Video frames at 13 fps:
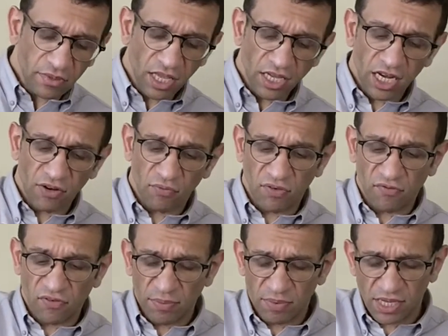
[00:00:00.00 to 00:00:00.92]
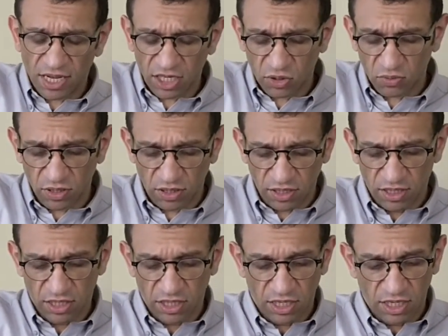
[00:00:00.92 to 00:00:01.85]
And if we flip the actual
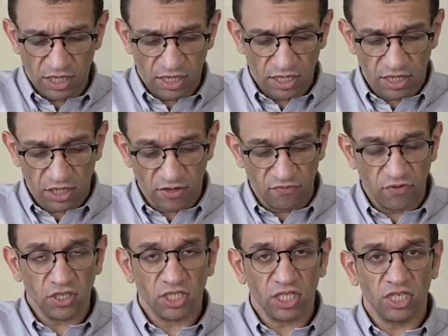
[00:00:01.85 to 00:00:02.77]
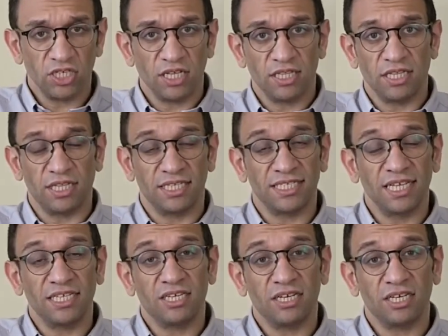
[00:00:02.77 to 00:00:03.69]
converter, that the
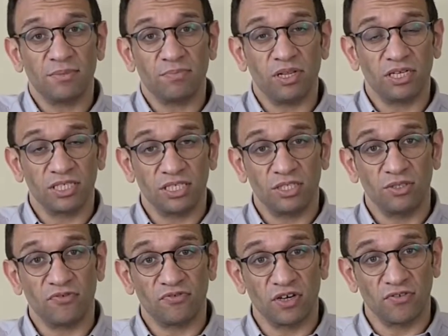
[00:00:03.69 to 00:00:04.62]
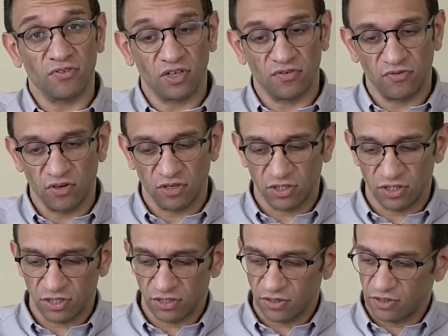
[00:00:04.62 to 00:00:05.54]
center is plugged into the front of the converter.
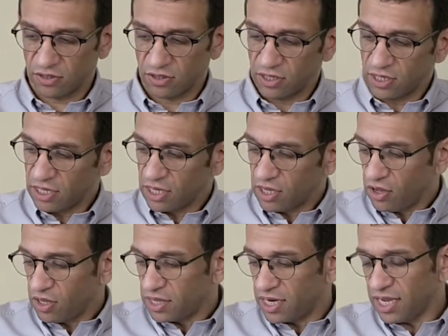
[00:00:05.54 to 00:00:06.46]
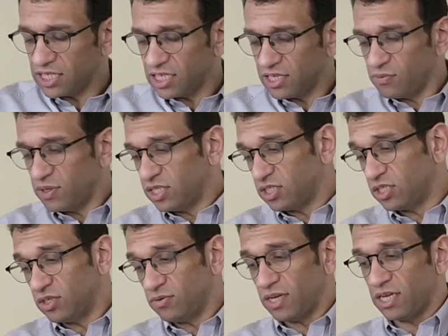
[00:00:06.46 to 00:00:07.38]
The next thing we need to
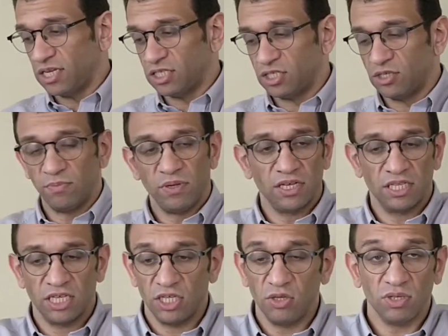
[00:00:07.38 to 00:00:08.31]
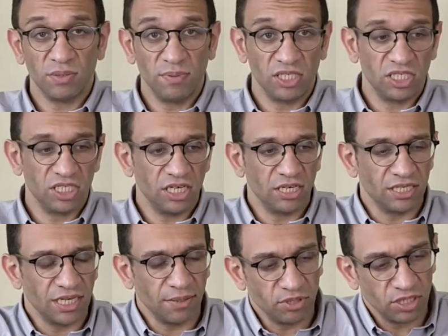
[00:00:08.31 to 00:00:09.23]
do is to plug the USB serial
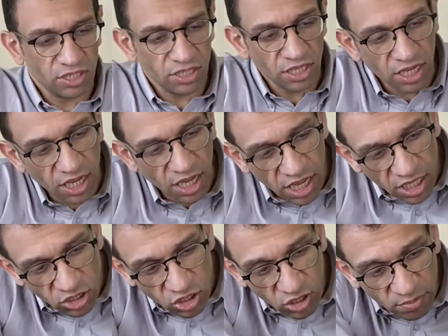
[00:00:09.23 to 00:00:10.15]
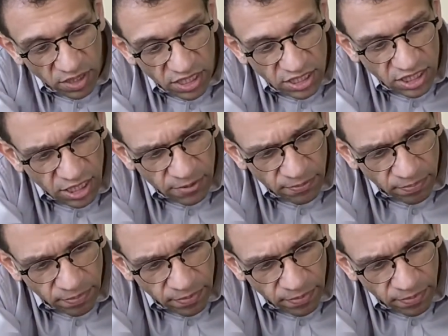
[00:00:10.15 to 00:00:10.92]
adapter into your PC.